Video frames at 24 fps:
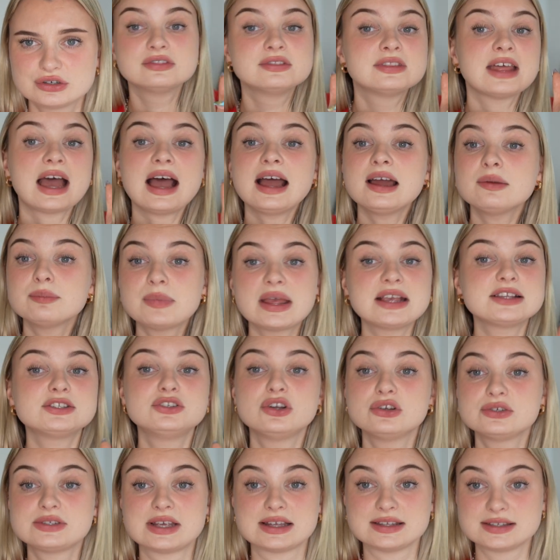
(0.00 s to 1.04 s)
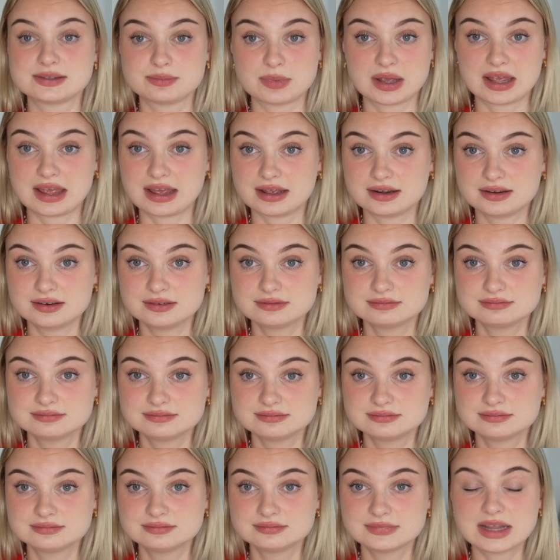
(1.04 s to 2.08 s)
That makes no sense in my head.
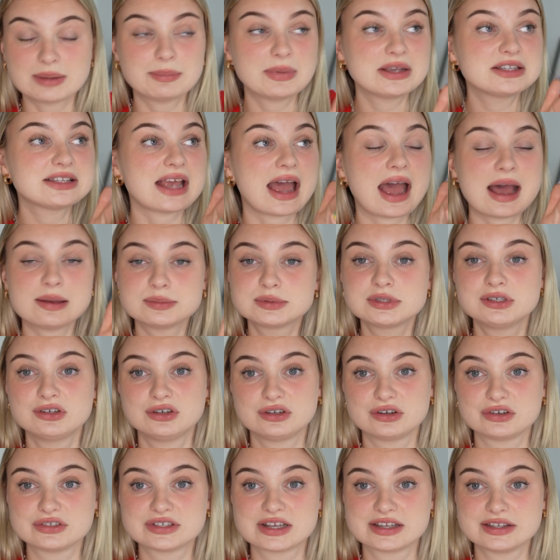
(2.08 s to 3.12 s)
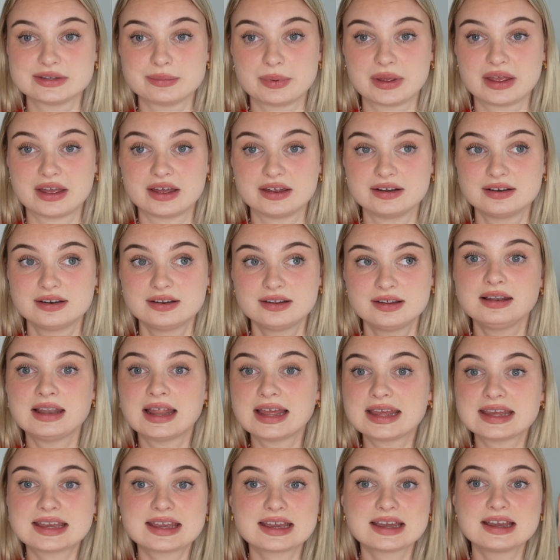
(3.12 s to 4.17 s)
That makes absolutely no sense in my head.
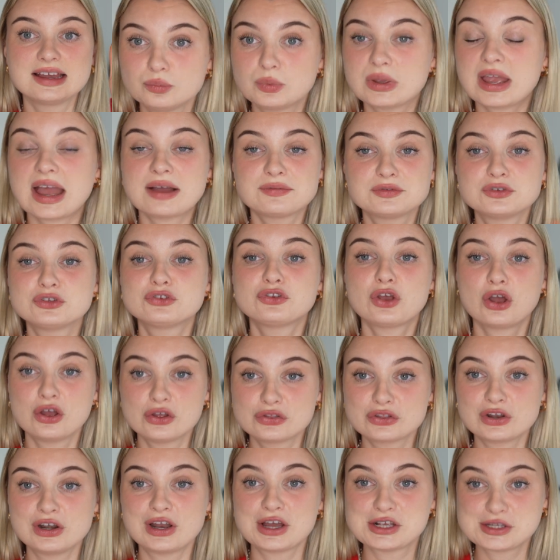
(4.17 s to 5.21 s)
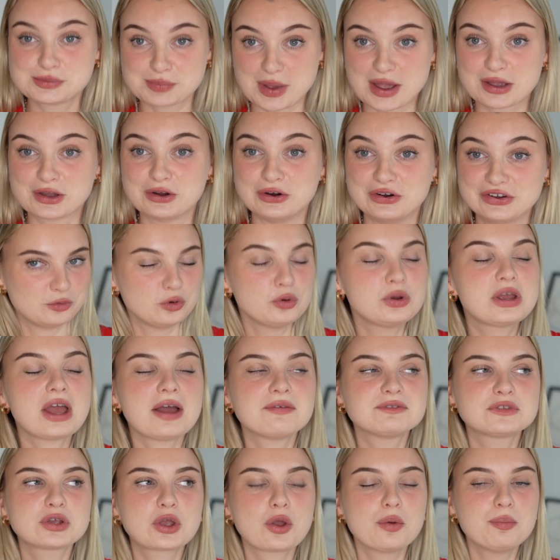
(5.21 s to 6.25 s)
Like, we have to turn the lights back on. We
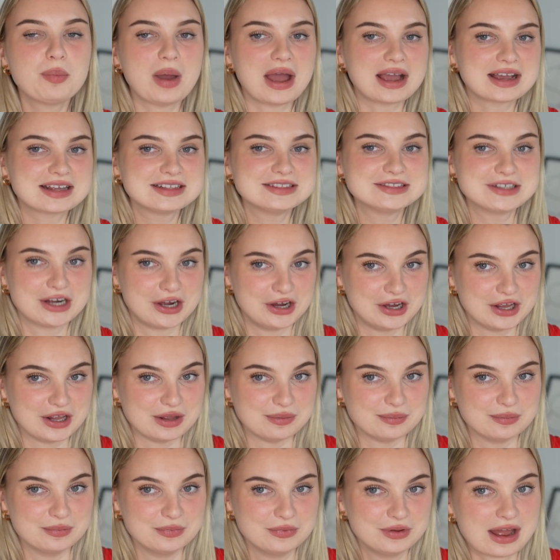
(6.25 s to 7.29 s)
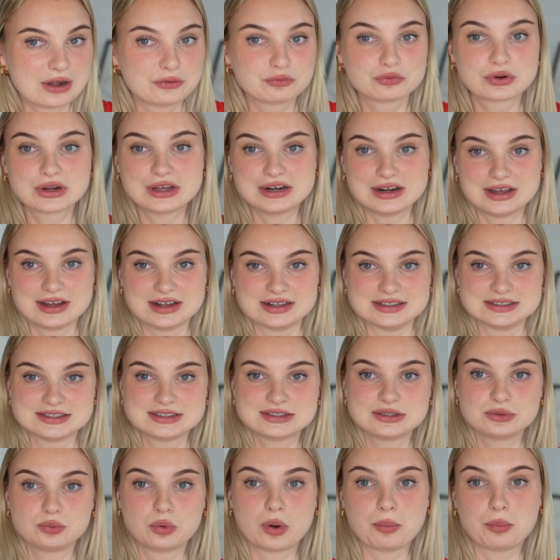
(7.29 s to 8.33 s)
have to go back in time and
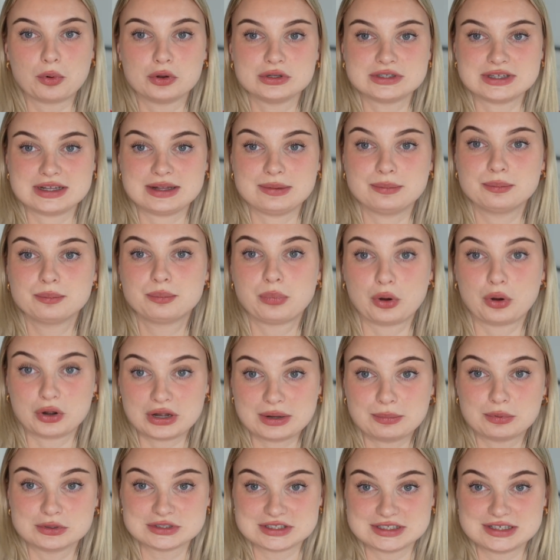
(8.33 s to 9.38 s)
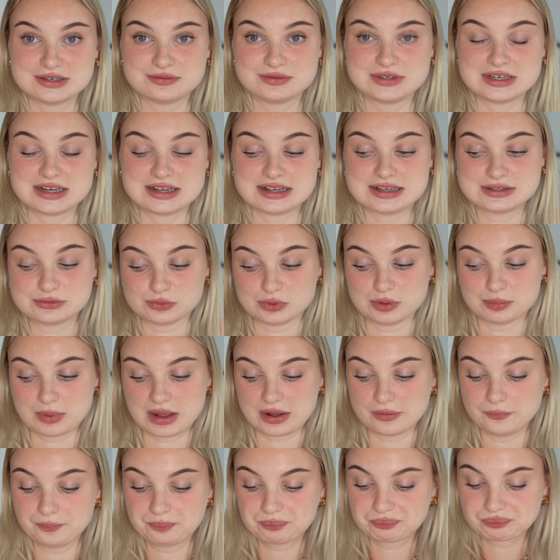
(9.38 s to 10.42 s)
realize what body positivity is all
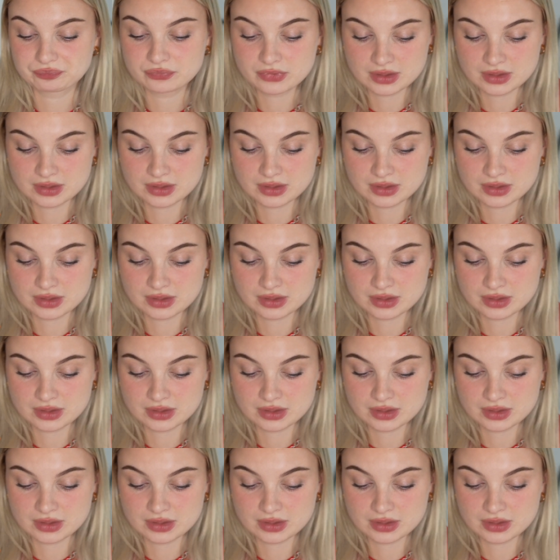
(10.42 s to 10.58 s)
about.